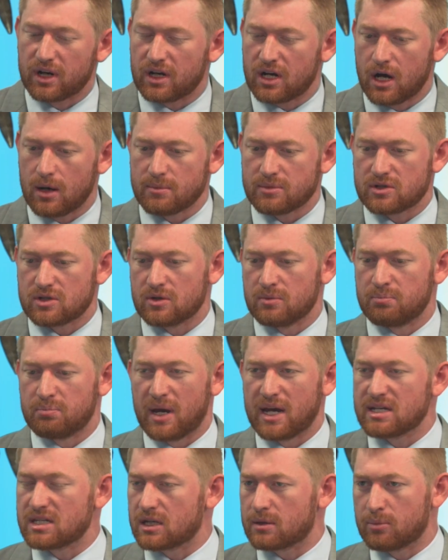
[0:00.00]
it comes to
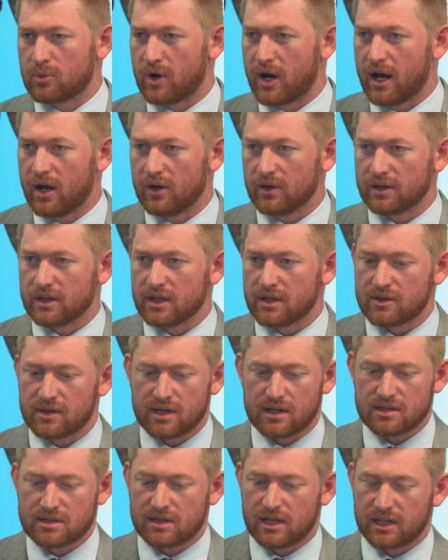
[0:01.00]
basic morality,
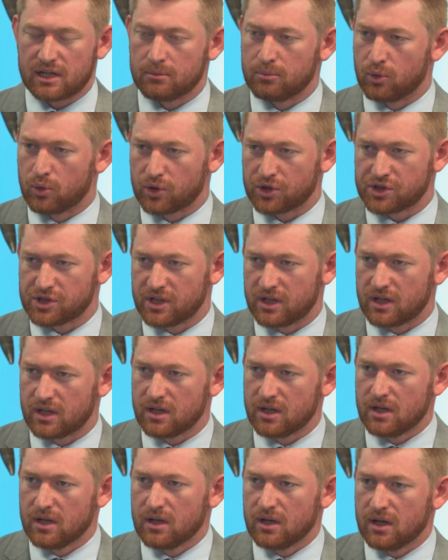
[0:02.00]
things like abortion,
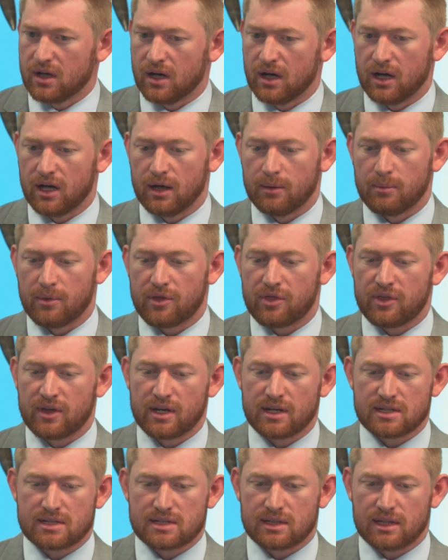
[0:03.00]

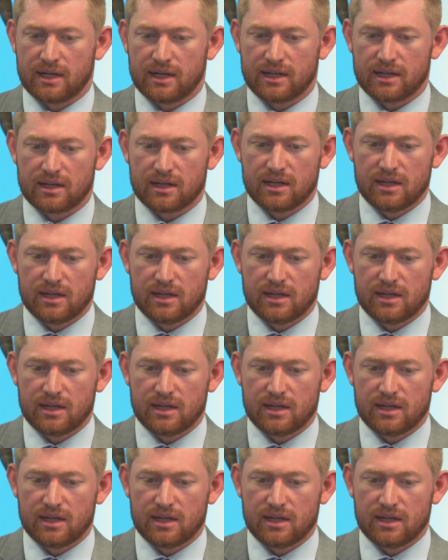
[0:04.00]
things like